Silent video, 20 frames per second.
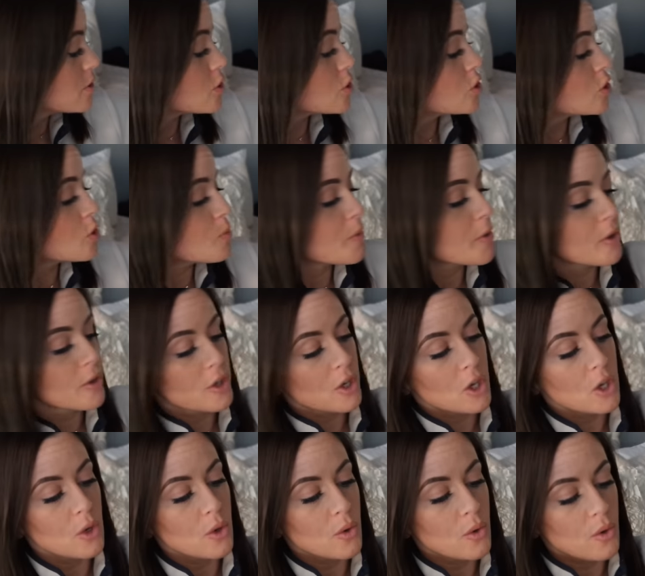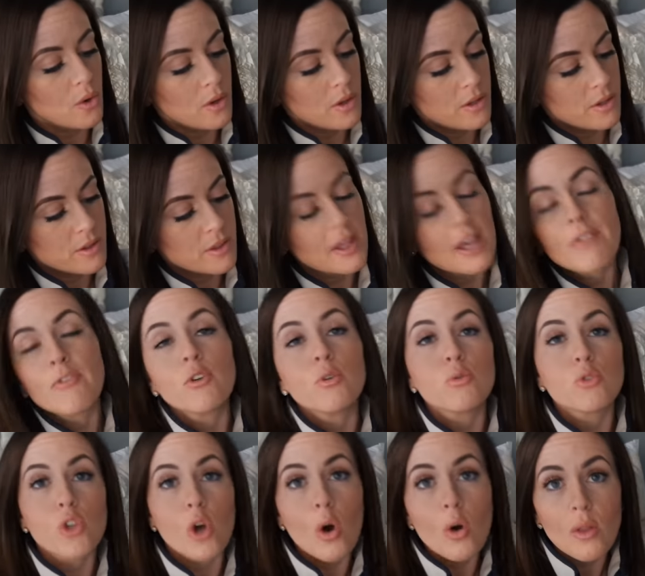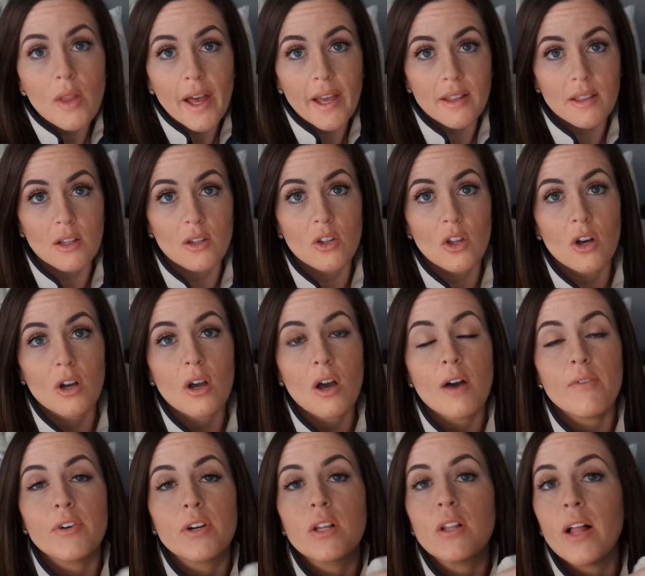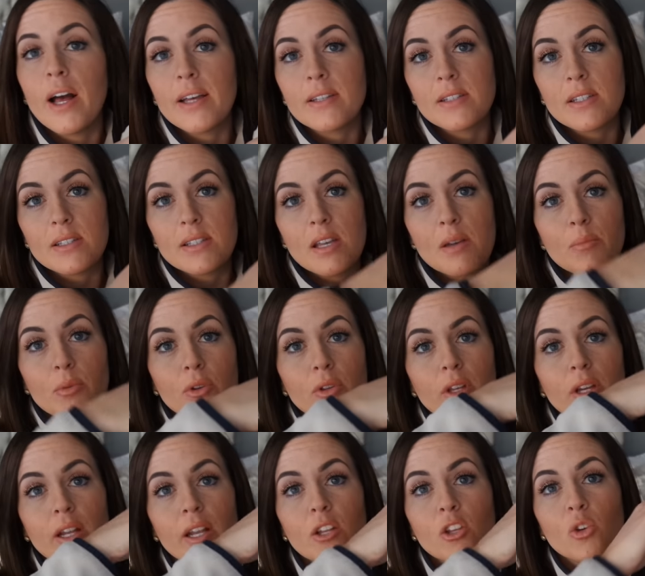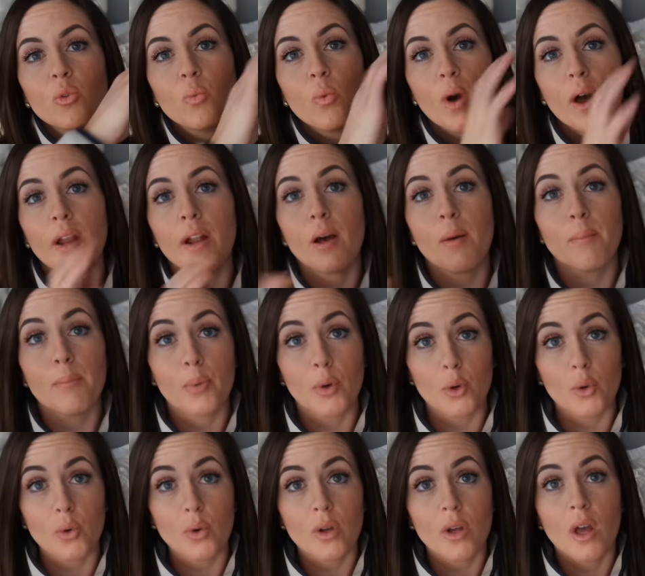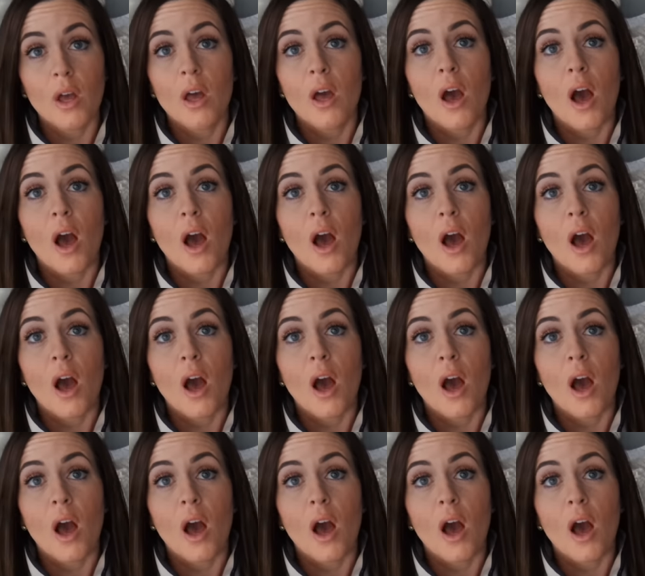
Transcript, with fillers: super cute. If you don't like the look of a classic Timberland and you want a boot,